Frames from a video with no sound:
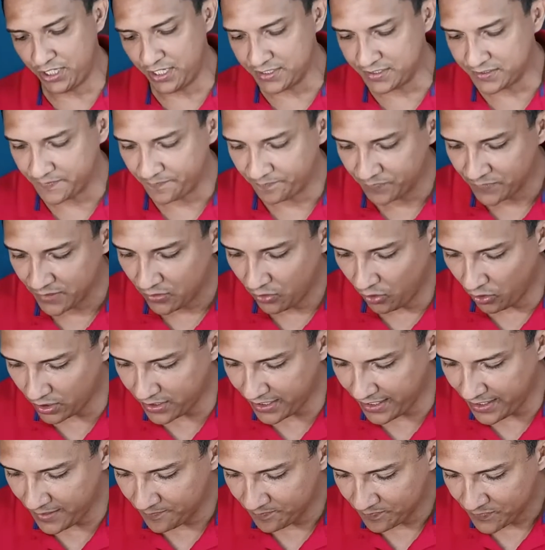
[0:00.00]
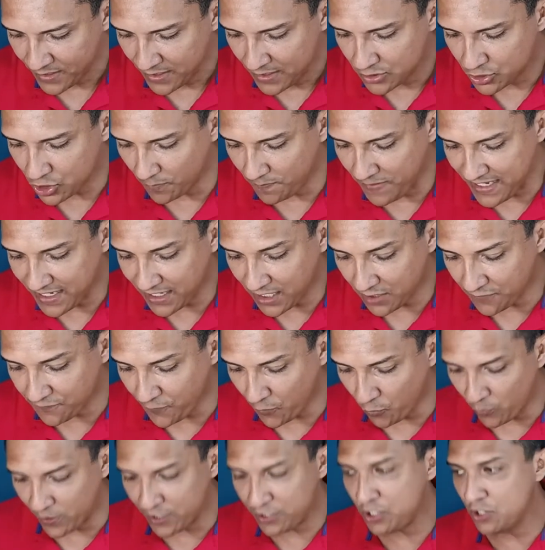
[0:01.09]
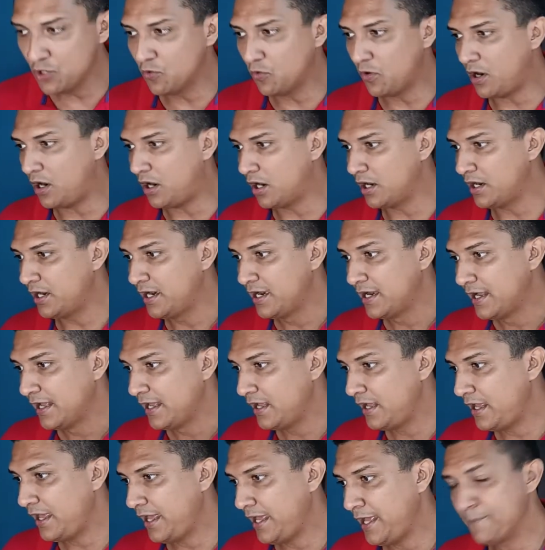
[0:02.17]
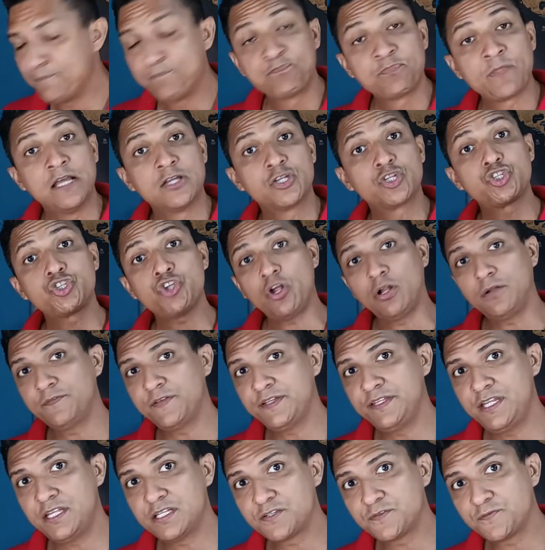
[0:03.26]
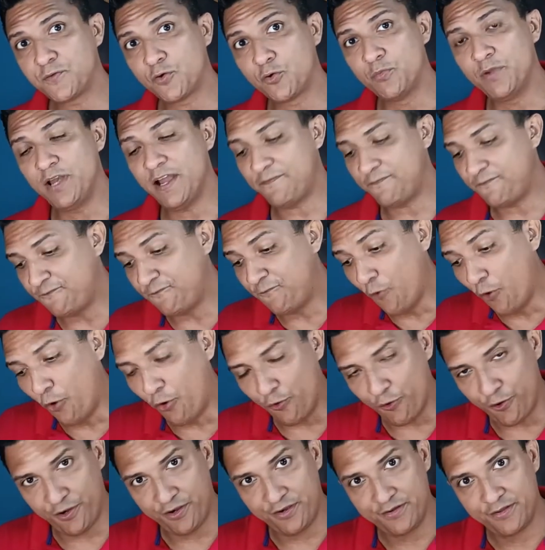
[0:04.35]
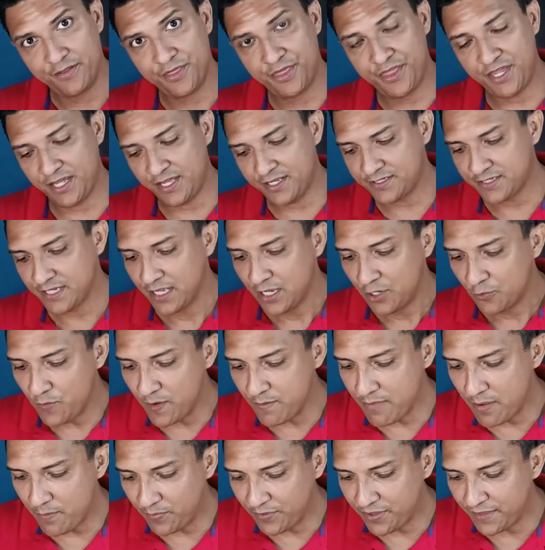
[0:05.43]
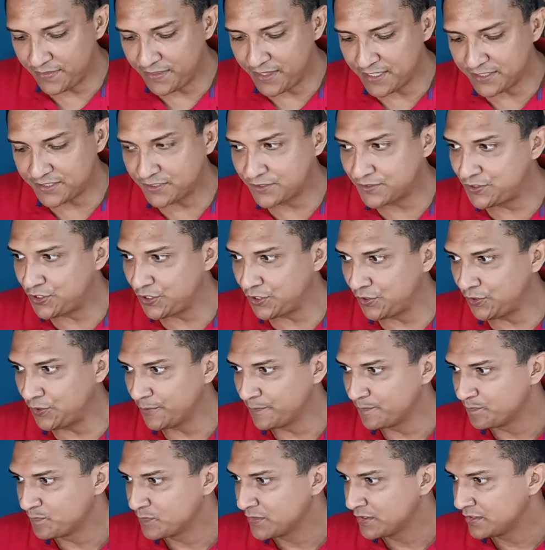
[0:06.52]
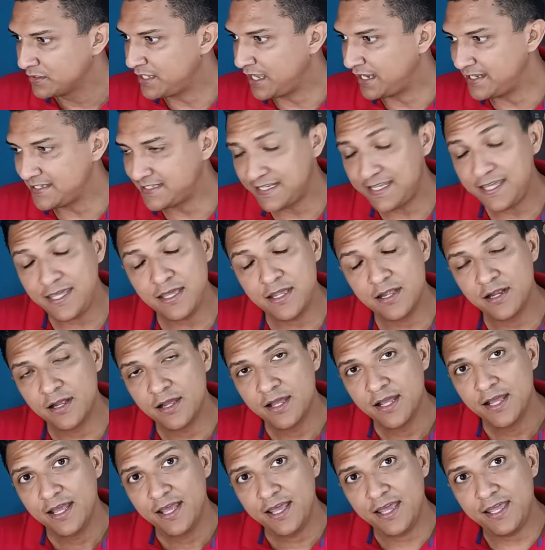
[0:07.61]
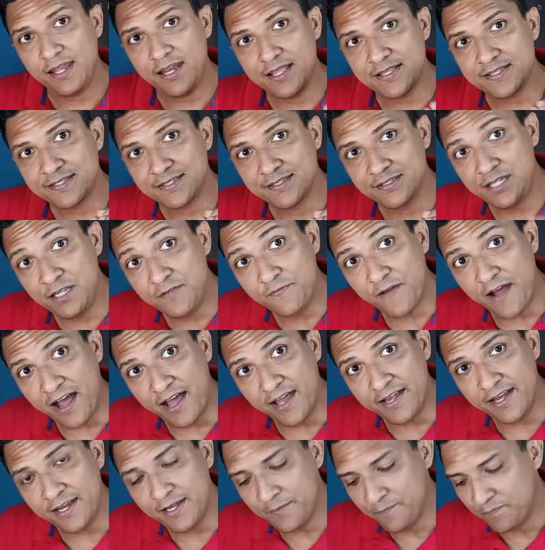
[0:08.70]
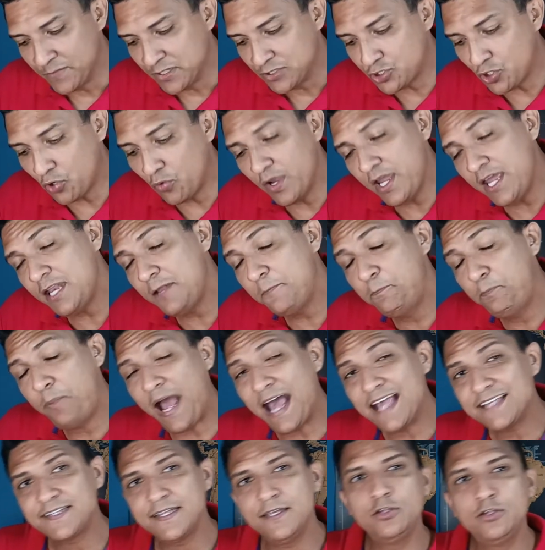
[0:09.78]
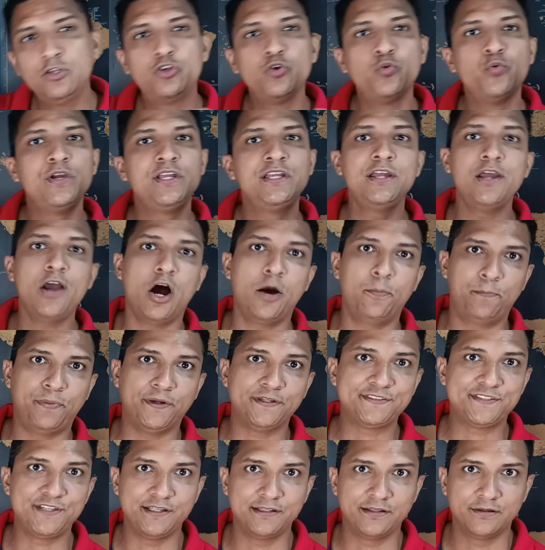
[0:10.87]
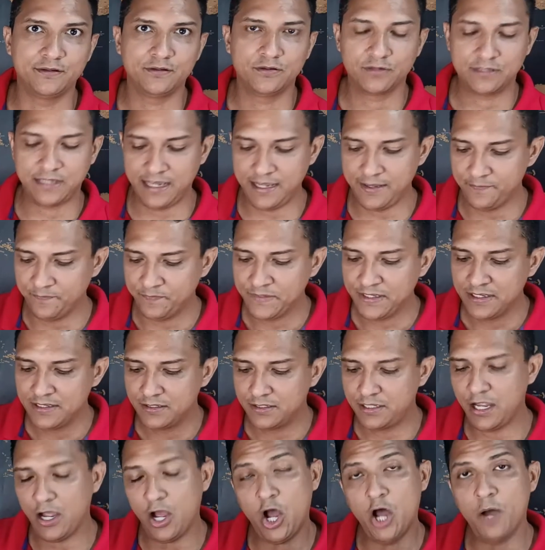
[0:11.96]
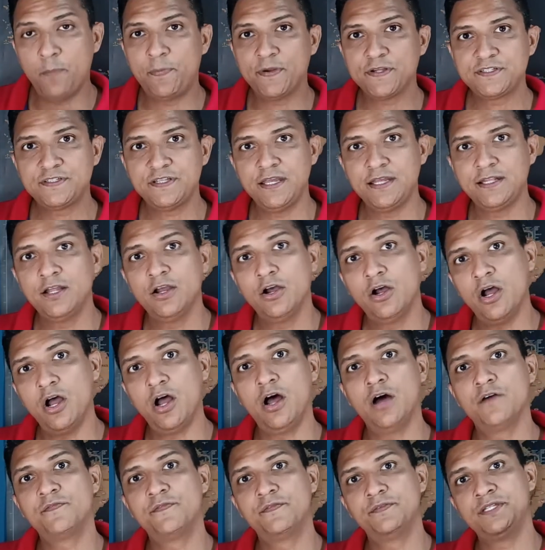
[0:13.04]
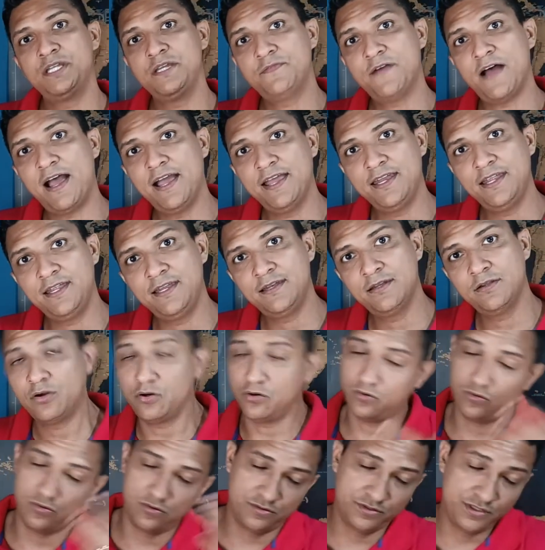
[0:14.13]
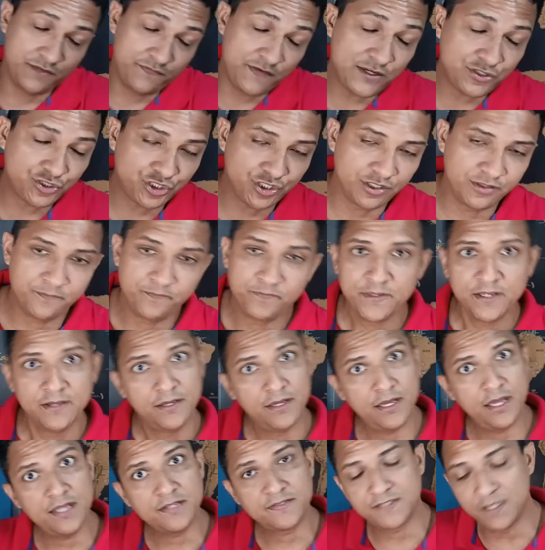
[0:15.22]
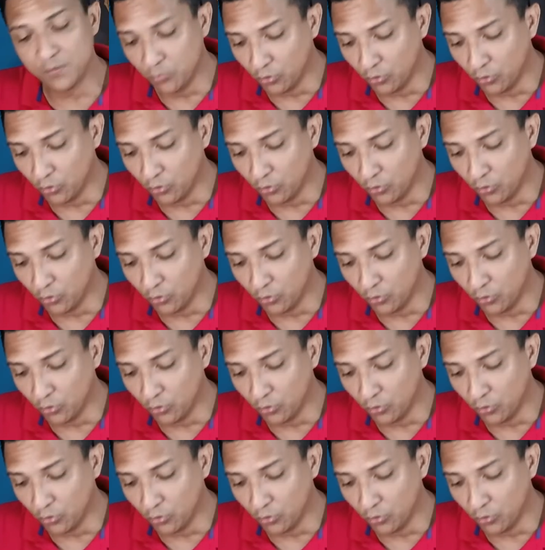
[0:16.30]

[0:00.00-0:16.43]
is. Okay, so be careful when you are uh, solving this formula for this. Remember that this 2 that is here, it is dividing, so it passing doing the opposite okay the opposite of dividing or division is the